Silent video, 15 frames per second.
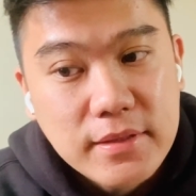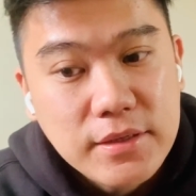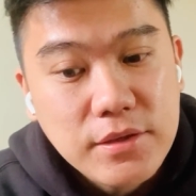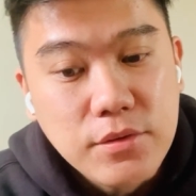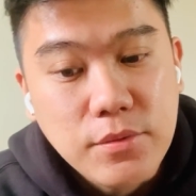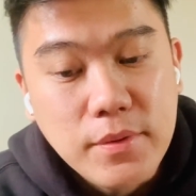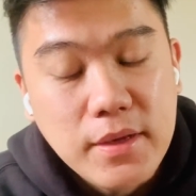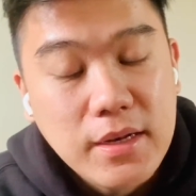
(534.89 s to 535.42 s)

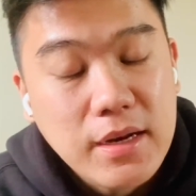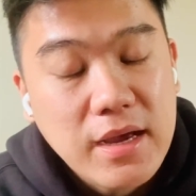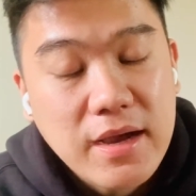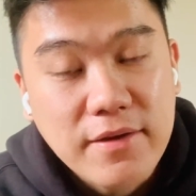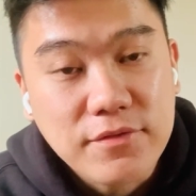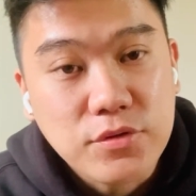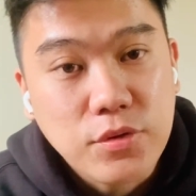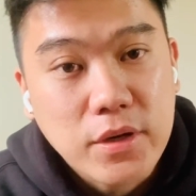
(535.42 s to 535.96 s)
you will
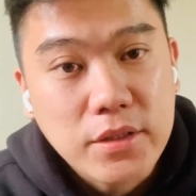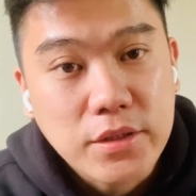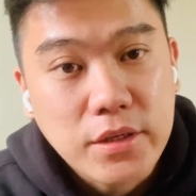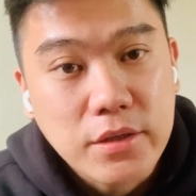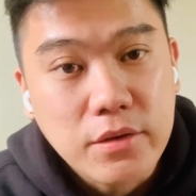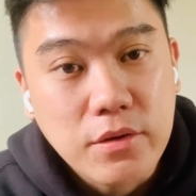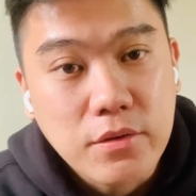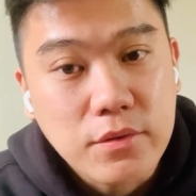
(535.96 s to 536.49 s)
have to
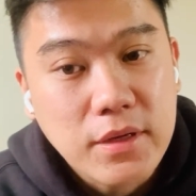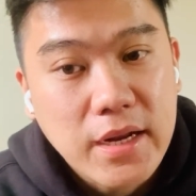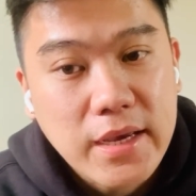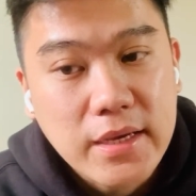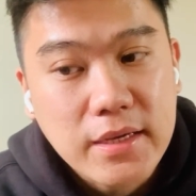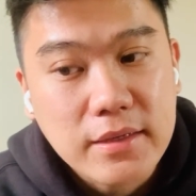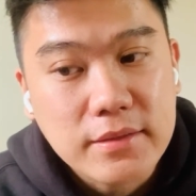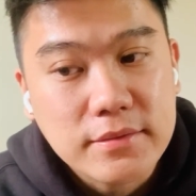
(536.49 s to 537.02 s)
undergo like